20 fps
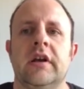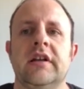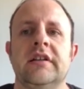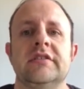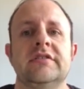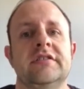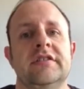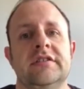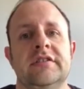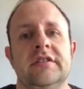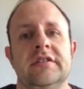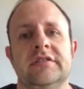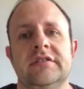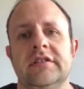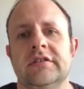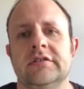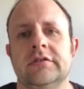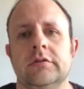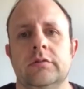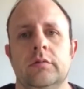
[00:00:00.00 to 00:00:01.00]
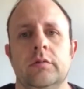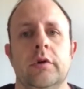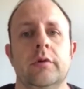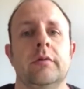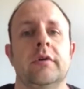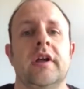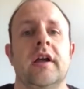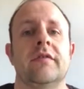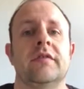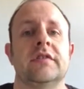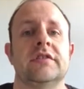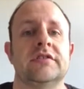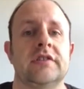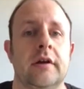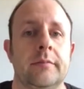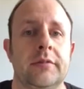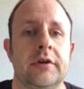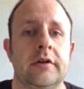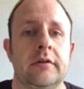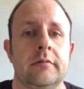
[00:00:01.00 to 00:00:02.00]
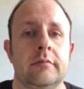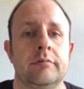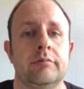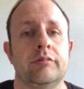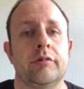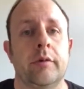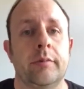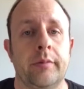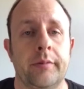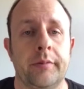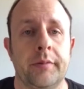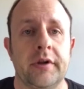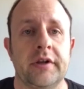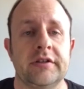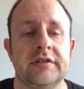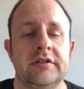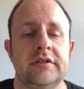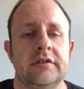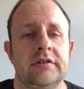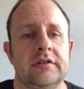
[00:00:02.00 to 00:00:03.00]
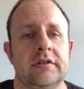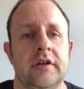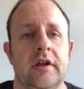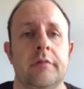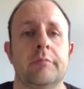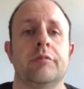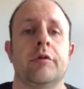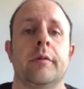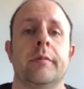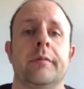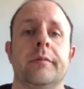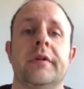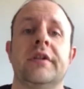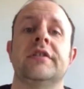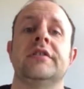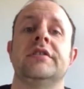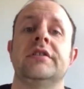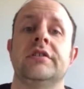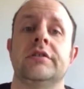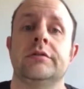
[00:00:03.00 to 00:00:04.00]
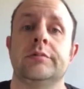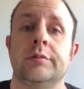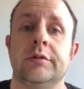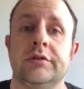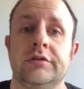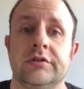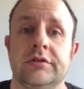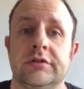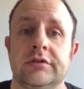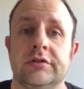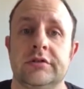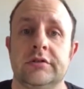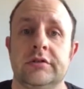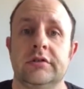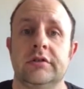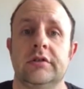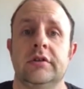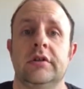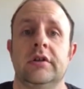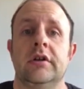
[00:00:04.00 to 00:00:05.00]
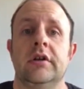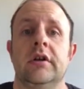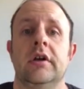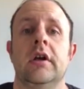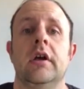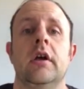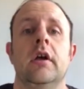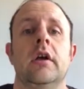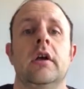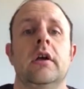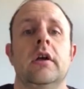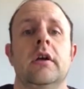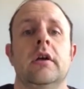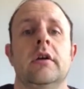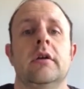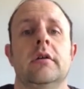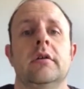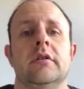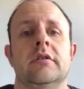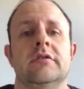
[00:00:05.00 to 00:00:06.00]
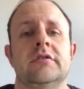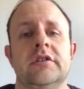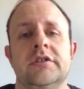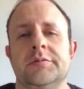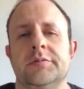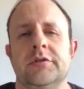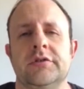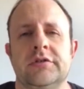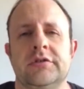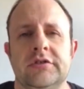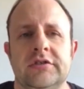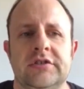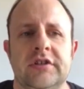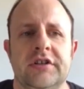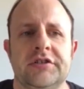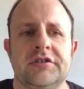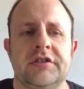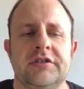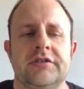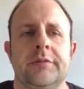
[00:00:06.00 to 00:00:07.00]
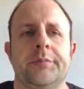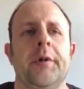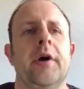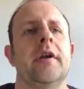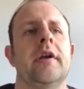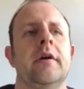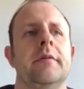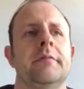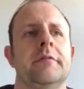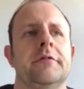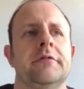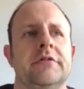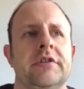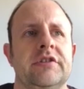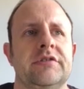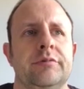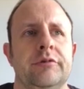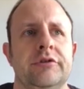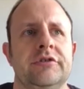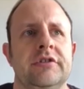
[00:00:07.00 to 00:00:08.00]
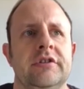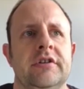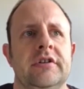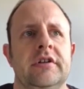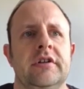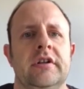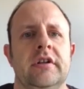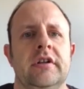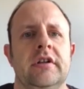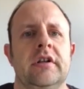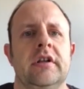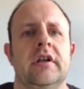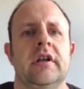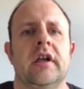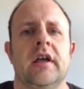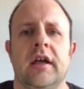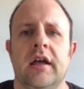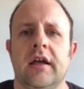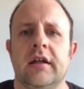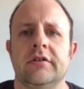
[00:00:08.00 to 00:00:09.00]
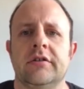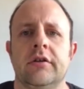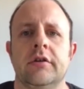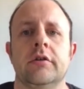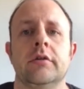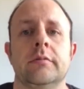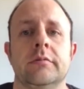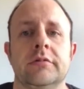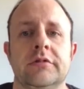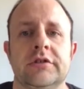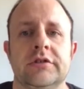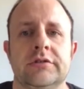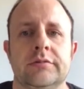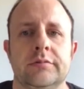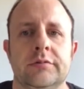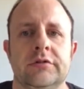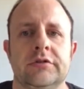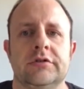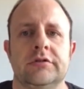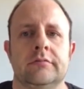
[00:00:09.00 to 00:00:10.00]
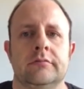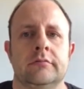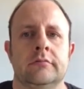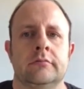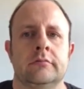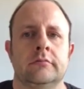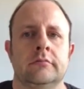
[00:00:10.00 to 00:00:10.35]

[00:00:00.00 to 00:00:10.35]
In statistics, we will cover sampling, probability, and probability distributions. Distributions such as the binomial distribution and the normal distribution.